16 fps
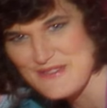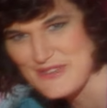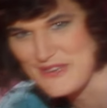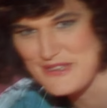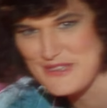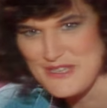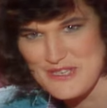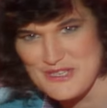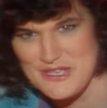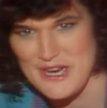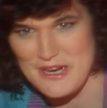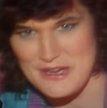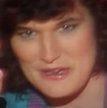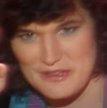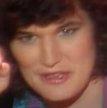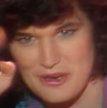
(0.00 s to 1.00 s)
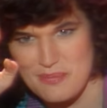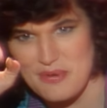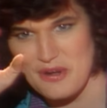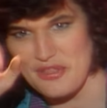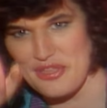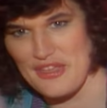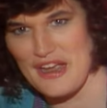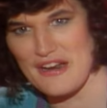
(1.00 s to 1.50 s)
Want to just check your little
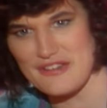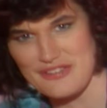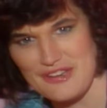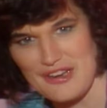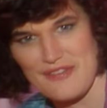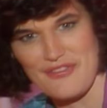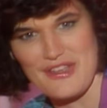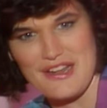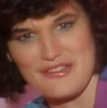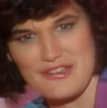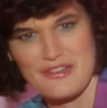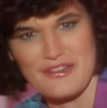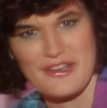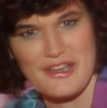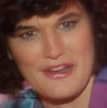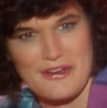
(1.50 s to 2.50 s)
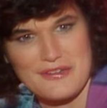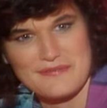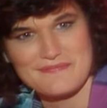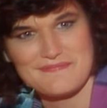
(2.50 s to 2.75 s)
book there, see if that's illegal?